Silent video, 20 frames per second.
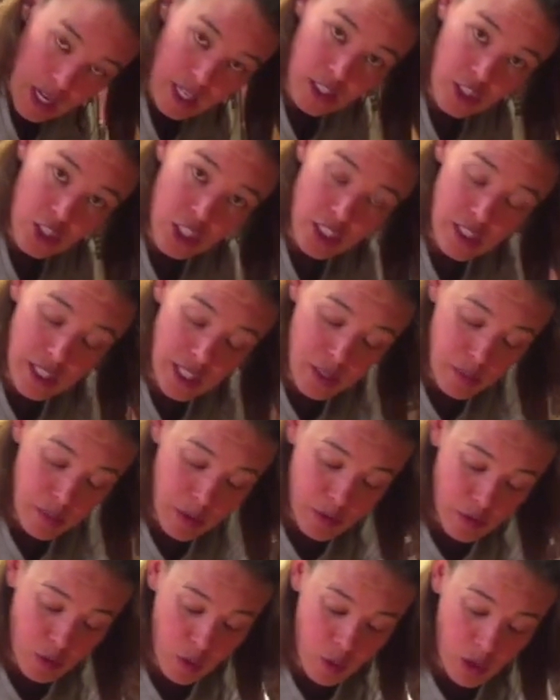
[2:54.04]
just like
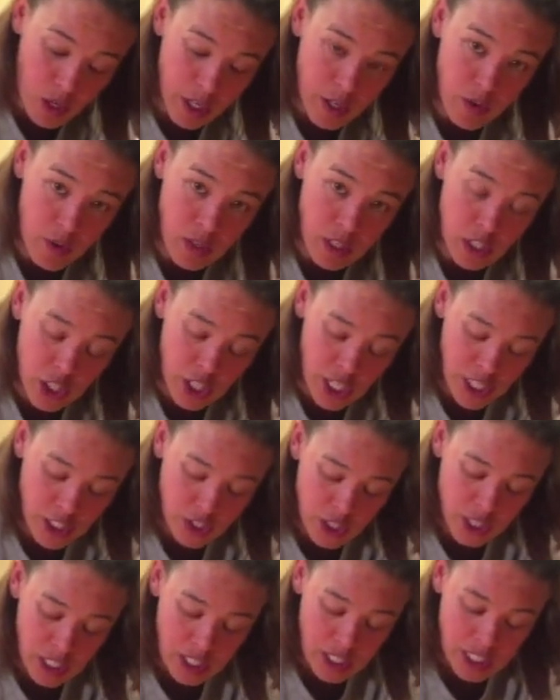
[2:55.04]
before, you can change
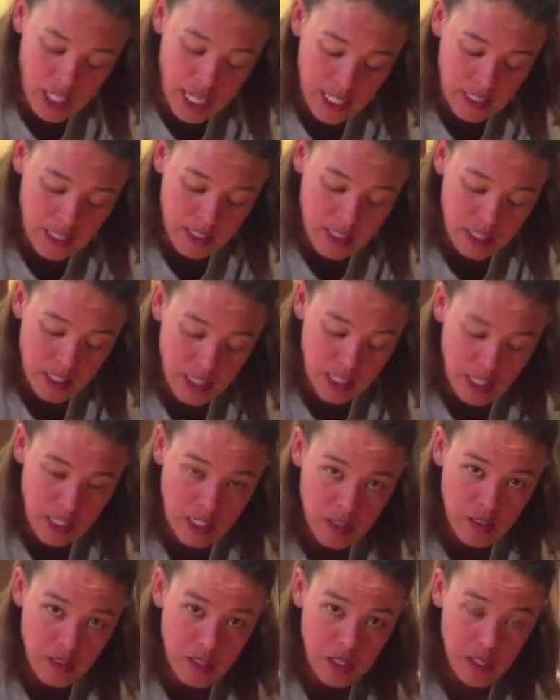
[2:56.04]
the intensity
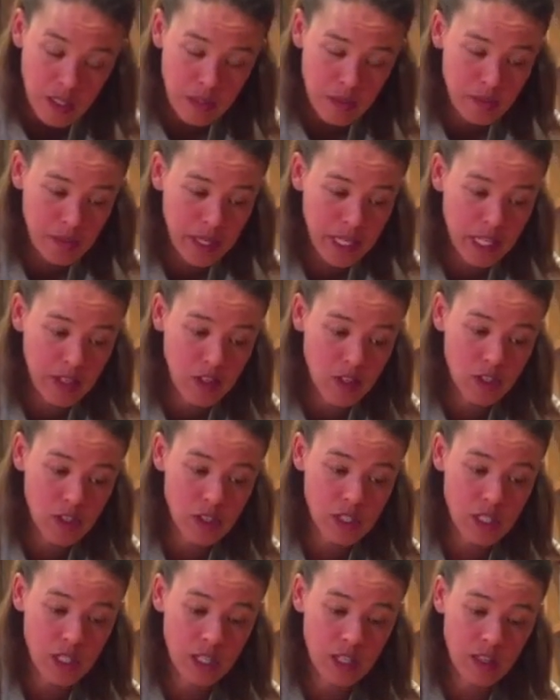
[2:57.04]
by either
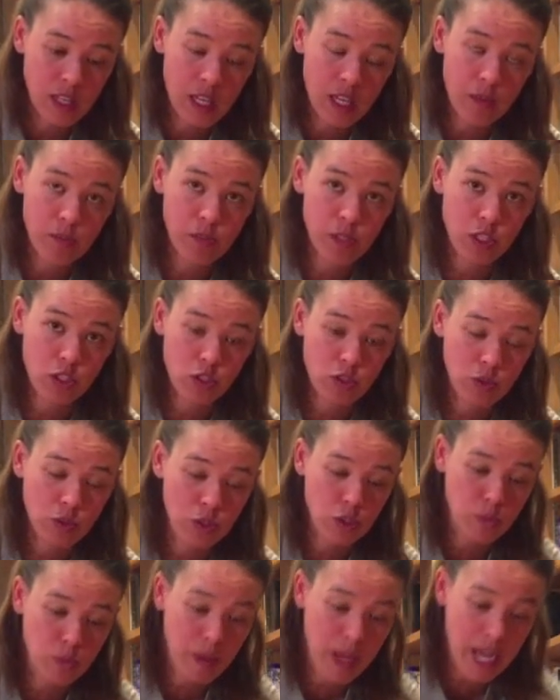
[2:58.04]
sitting the hips and shoulders
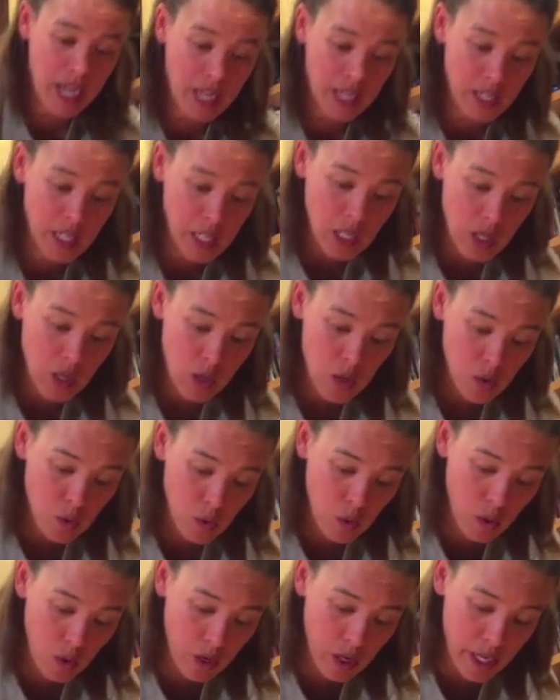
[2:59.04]
back
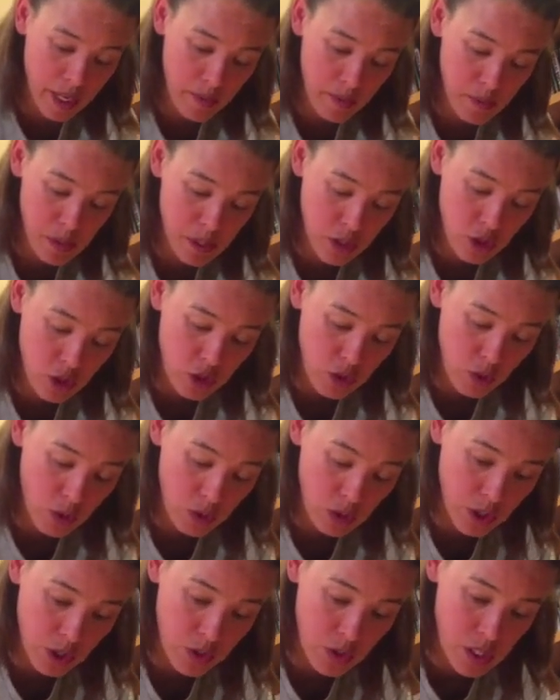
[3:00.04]
or hips and
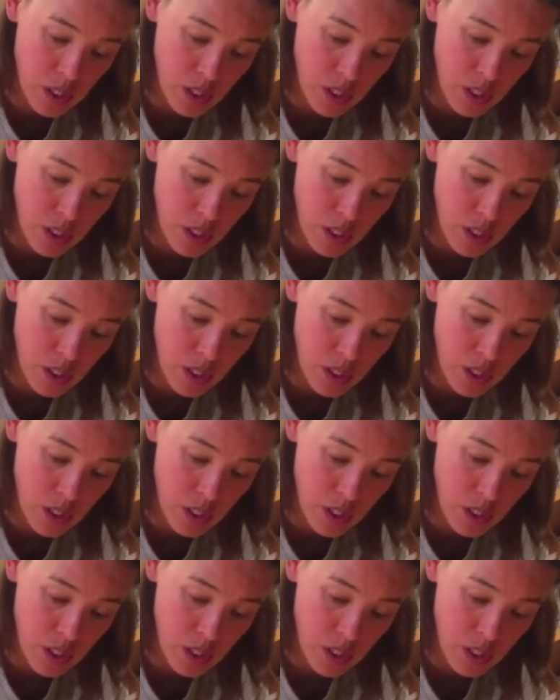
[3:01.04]
shoulders